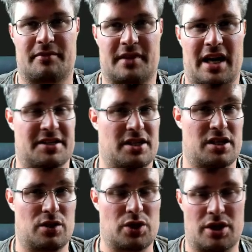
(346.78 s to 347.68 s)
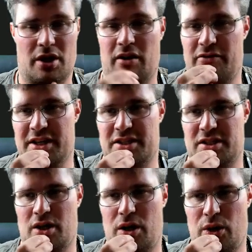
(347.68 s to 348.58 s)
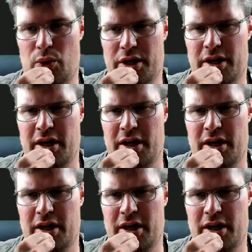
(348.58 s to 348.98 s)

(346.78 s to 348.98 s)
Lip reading: execution of this code.